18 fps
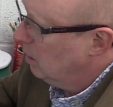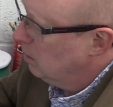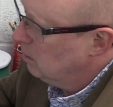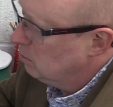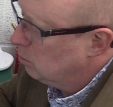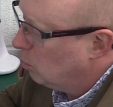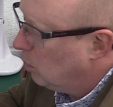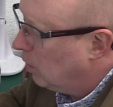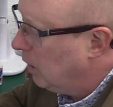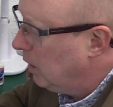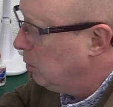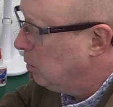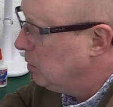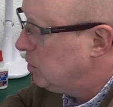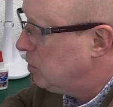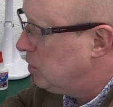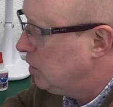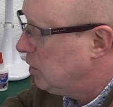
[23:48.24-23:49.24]
Why
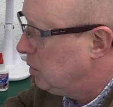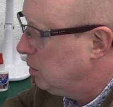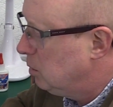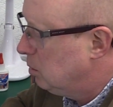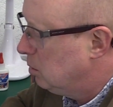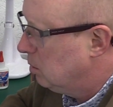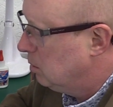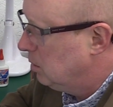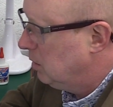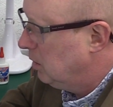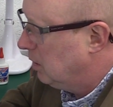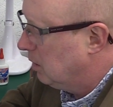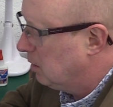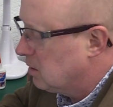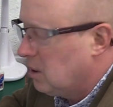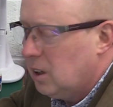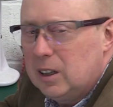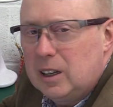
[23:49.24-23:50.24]
would you, you know,
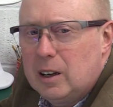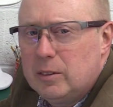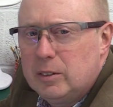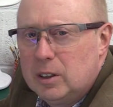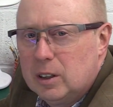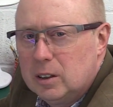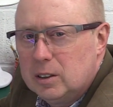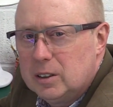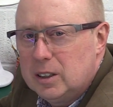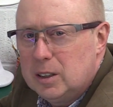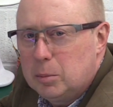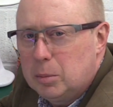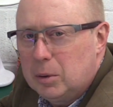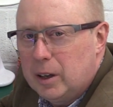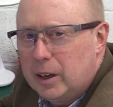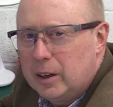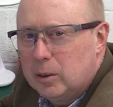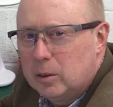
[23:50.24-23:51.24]
it's like having a dinner
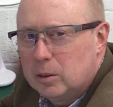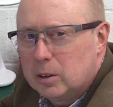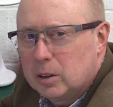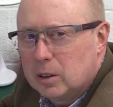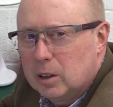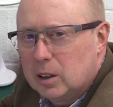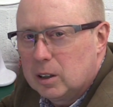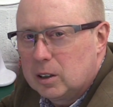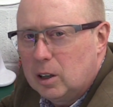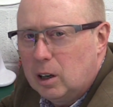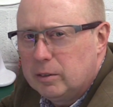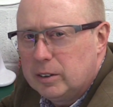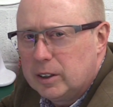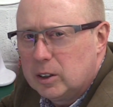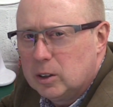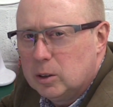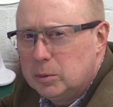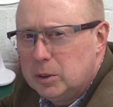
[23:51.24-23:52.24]
plate or a
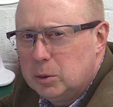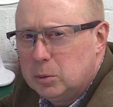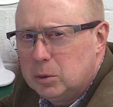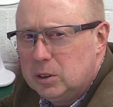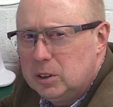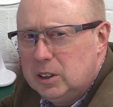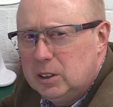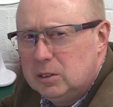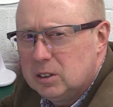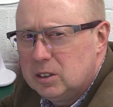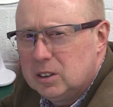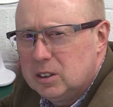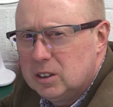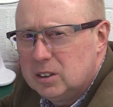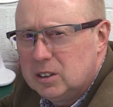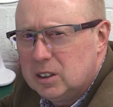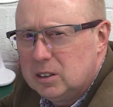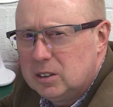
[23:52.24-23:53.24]
coffee cup. You wouldn't use a
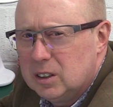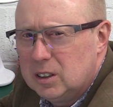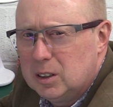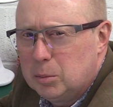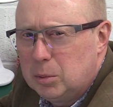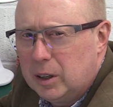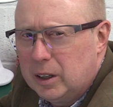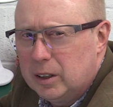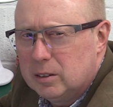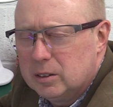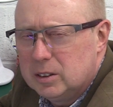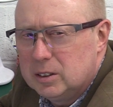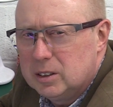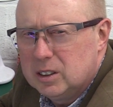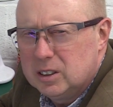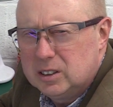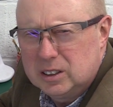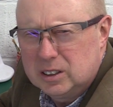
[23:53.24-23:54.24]
dirty dinner plate or a
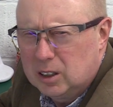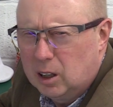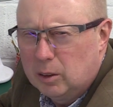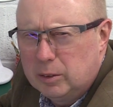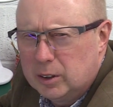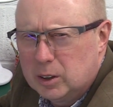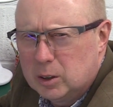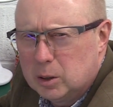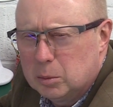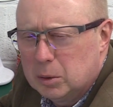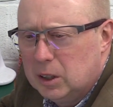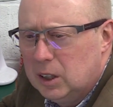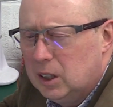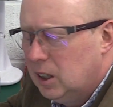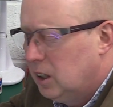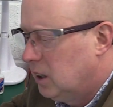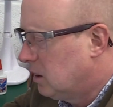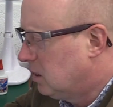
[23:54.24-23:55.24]
dirty coffee cup,
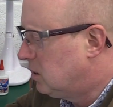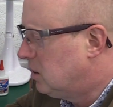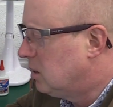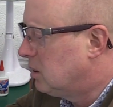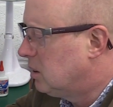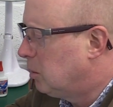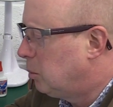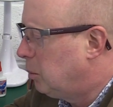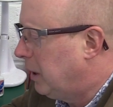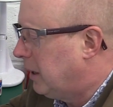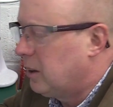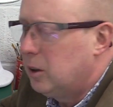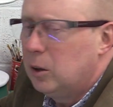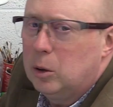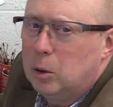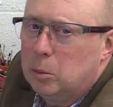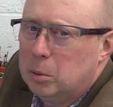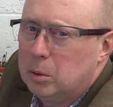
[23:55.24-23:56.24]
because you're going to pick
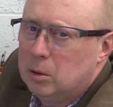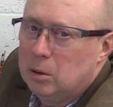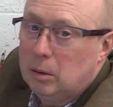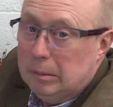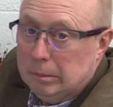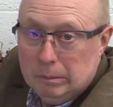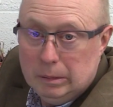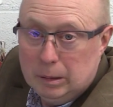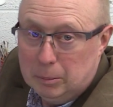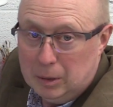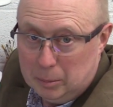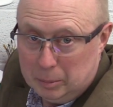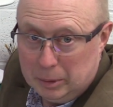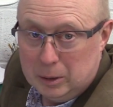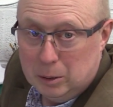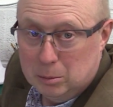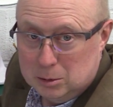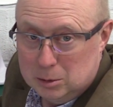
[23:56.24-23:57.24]
up, well, you might
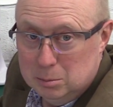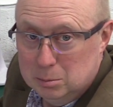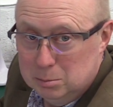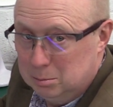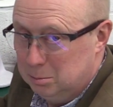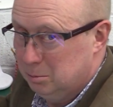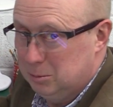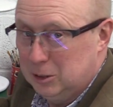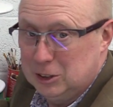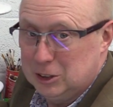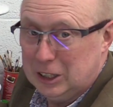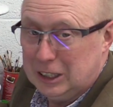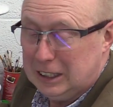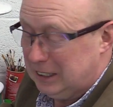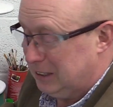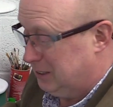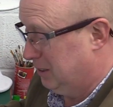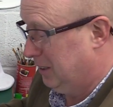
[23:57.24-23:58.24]
pick up some
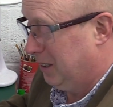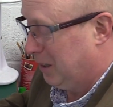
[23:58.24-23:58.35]
disease, you